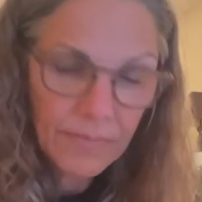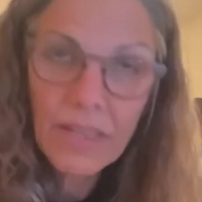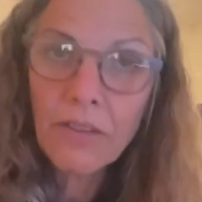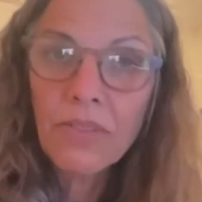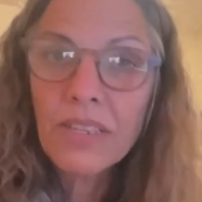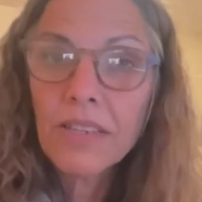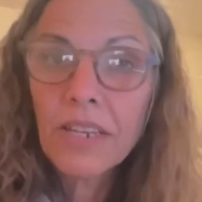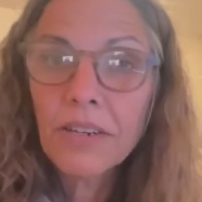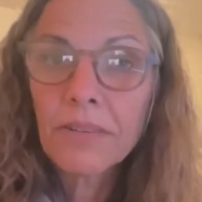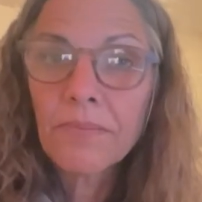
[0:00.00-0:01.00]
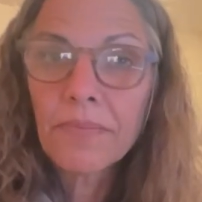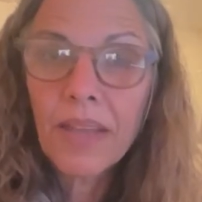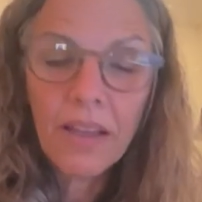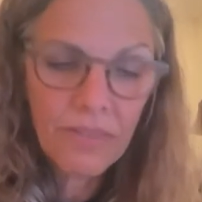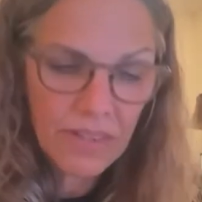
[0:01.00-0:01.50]
Of this year,
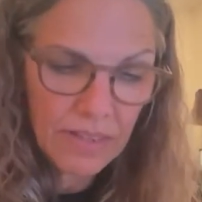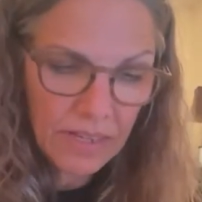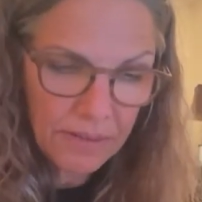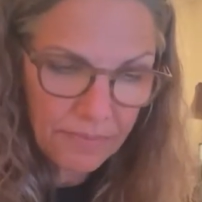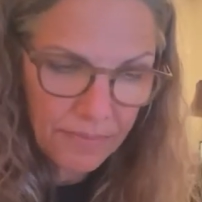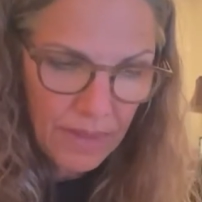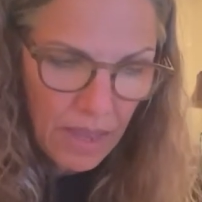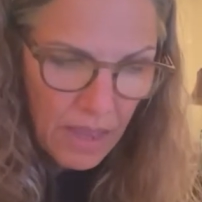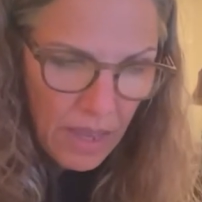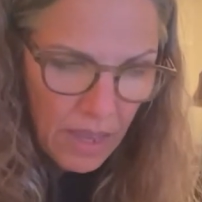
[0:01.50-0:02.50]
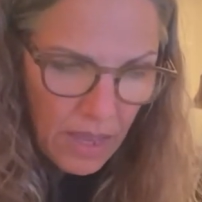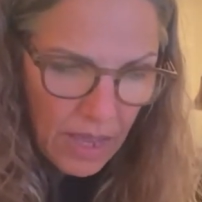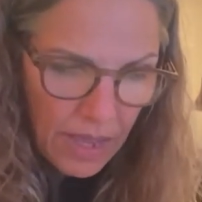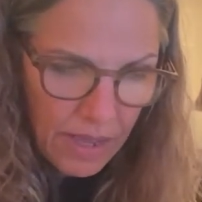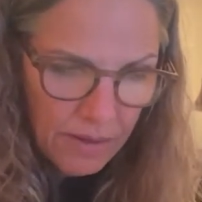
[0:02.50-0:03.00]
obviously.
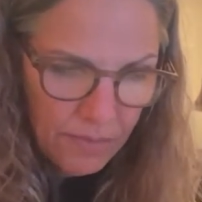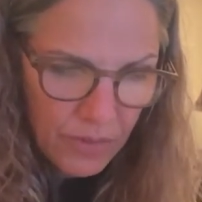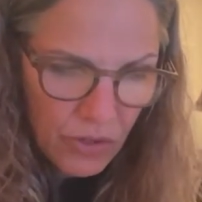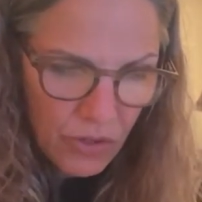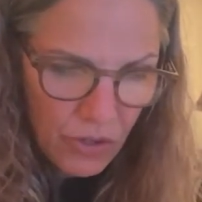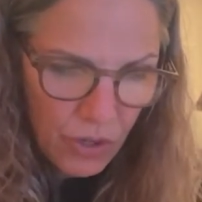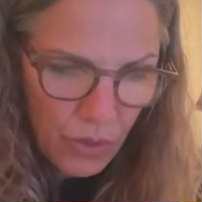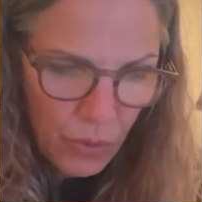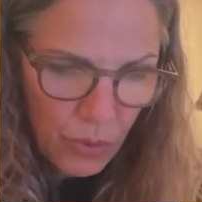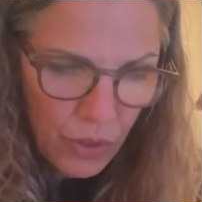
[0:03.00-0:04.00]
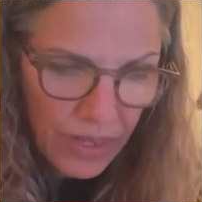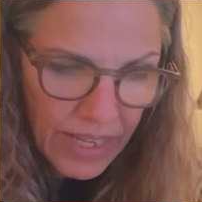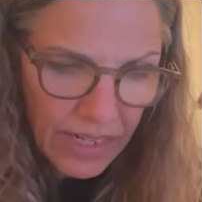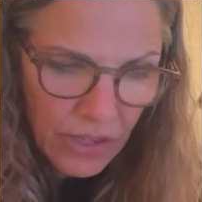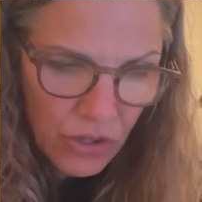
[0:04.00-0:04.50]
So looking
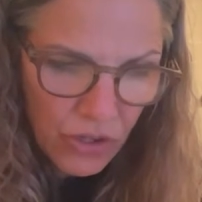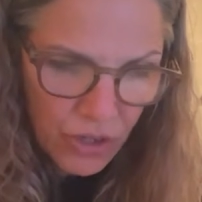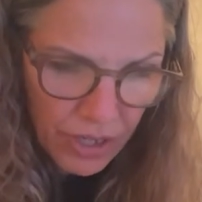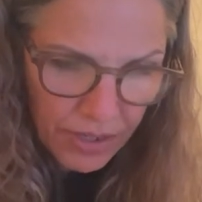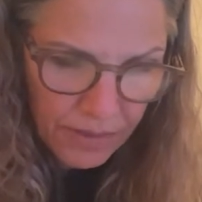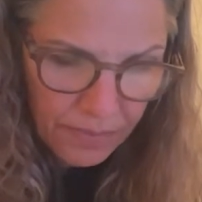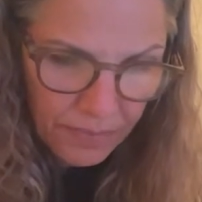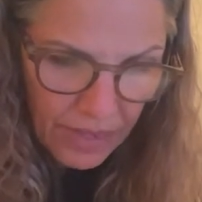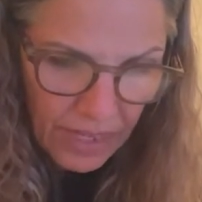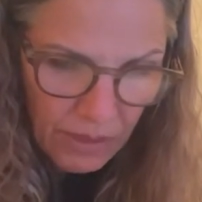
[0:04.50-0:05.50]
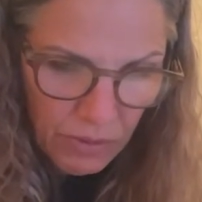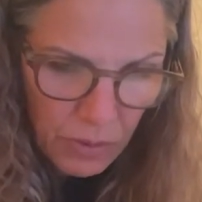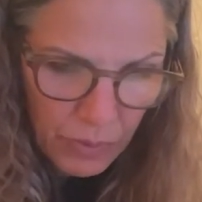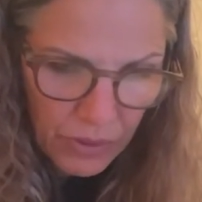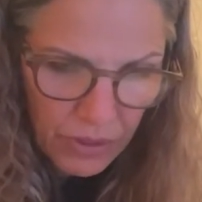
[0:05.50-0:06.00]
at his chart, he was
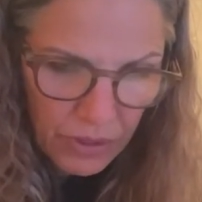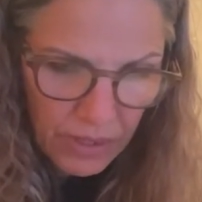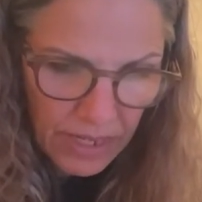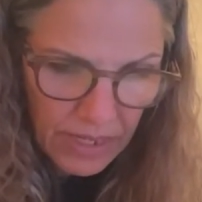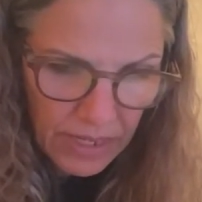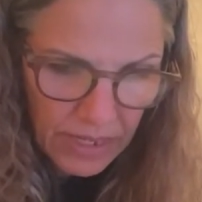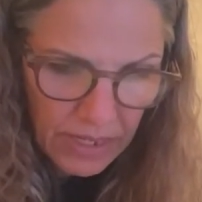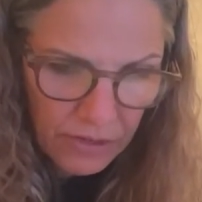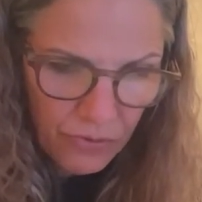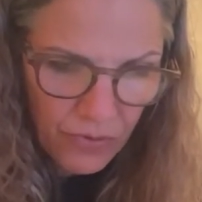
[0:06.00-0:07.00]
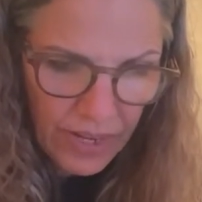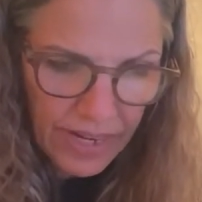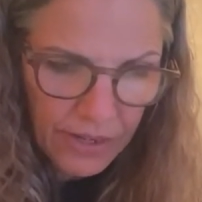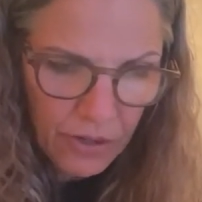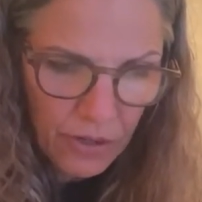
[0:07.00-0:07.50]
born on a yin
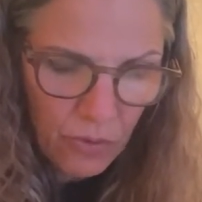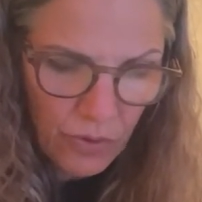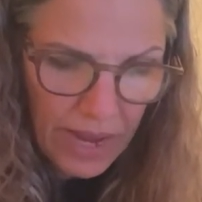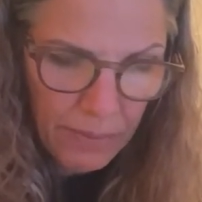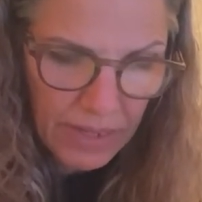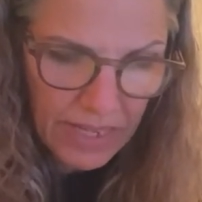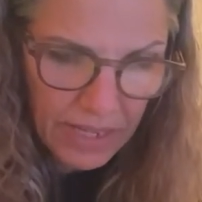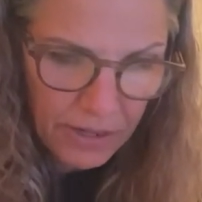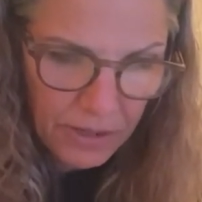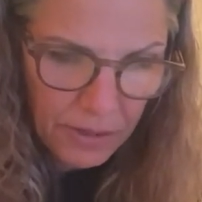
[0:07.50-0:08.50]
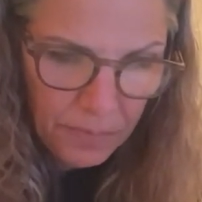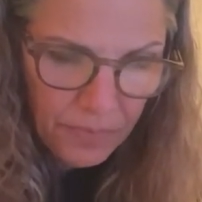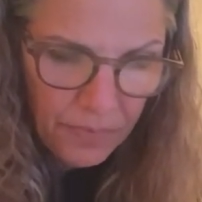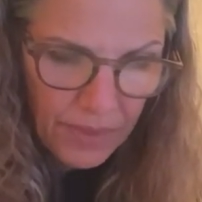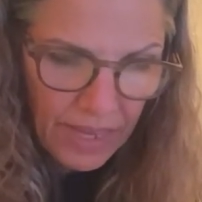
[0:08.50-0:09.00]
fire rabbit year,
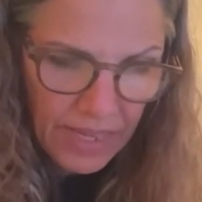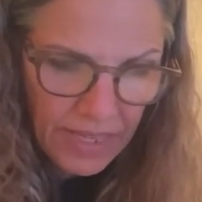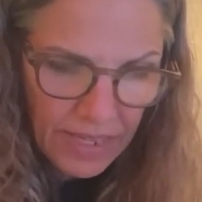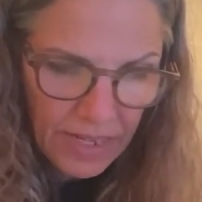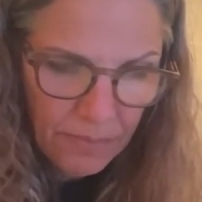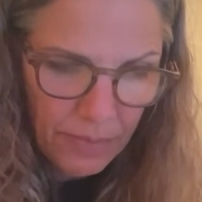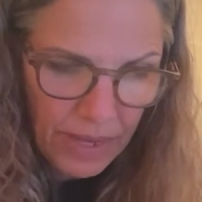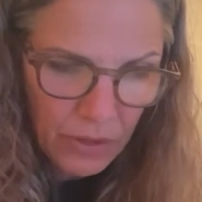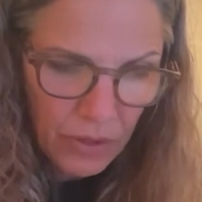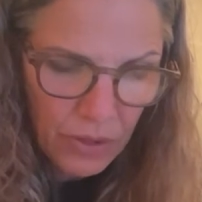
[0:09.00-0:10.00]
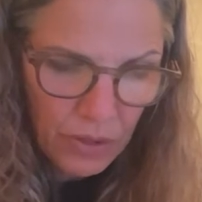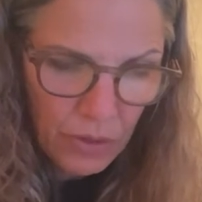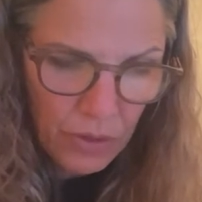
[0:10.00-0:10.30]
a yin metal